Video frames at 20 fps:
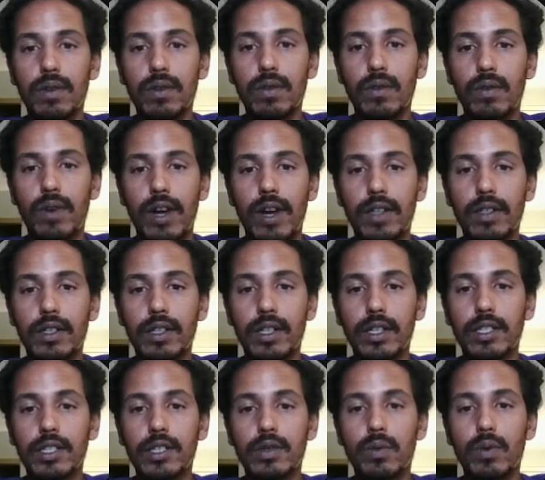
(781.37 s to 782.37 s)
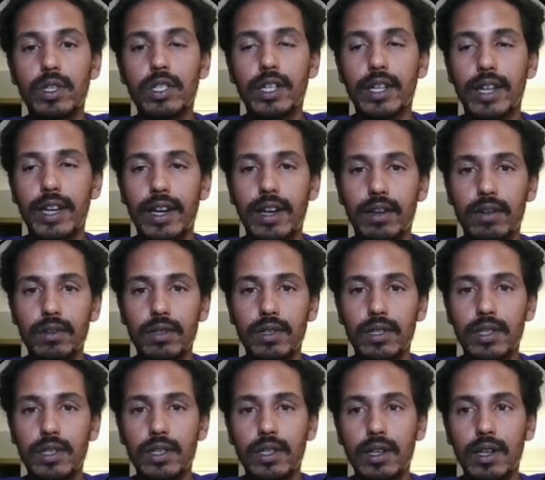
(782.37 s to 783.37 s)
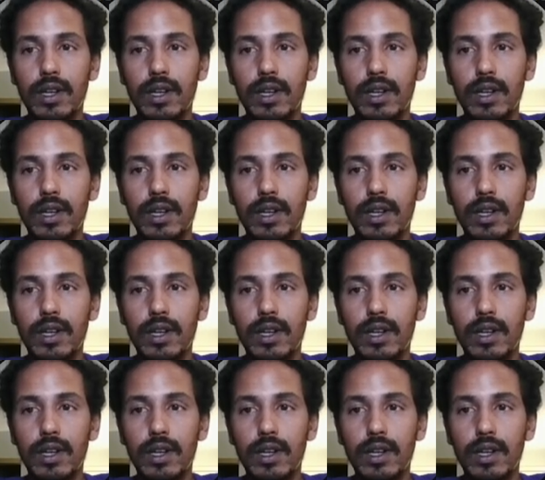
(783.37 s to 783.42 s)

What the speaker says: we're actually gonna switch accounts.